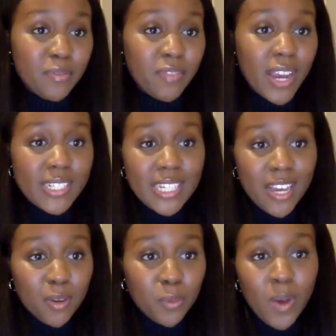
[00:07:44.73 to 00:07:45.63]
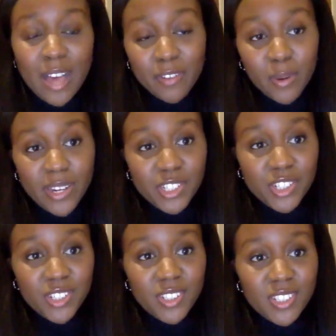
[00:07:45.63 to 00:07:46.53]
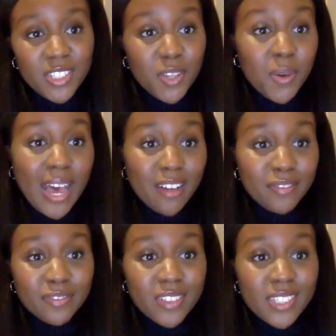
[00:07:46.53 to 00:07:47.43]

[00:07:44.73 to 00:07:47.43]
and find out whatever questions you have,